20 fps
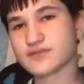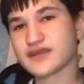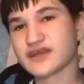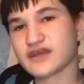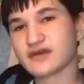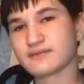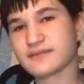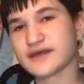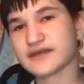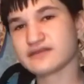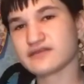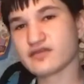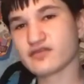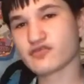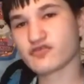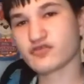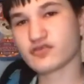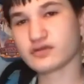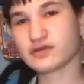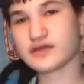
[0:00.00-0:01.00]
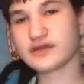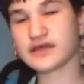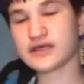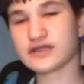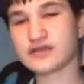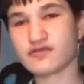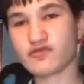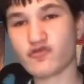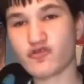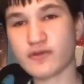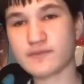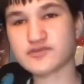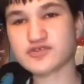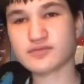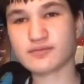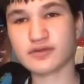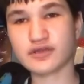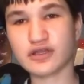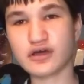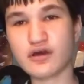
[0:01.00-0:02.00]
media, my link in the
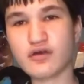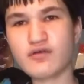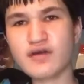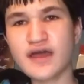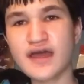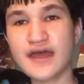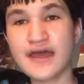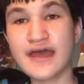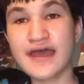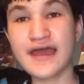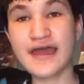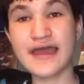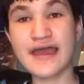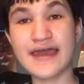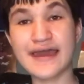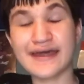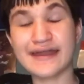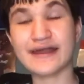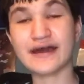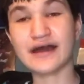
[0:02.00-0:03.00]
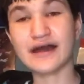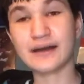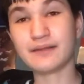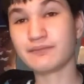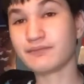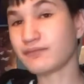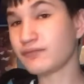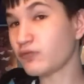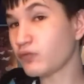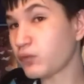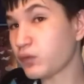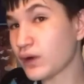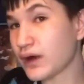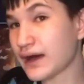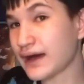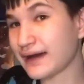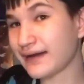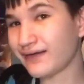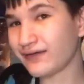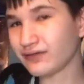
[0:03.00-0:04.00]
description below. And um,
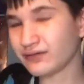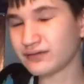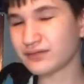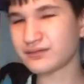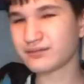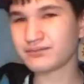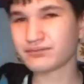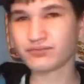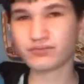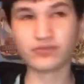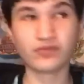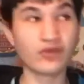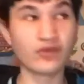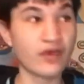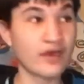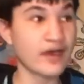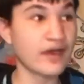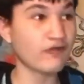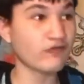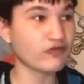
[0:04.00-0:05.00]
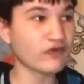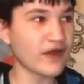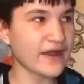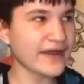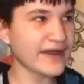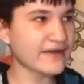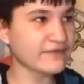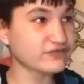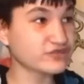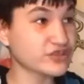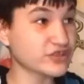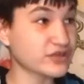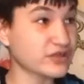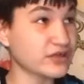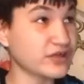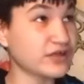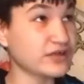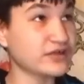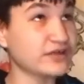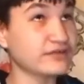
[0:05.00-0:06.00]
while right
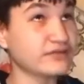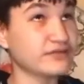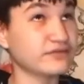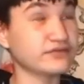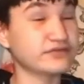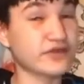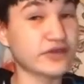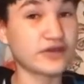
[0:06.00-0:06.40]
after the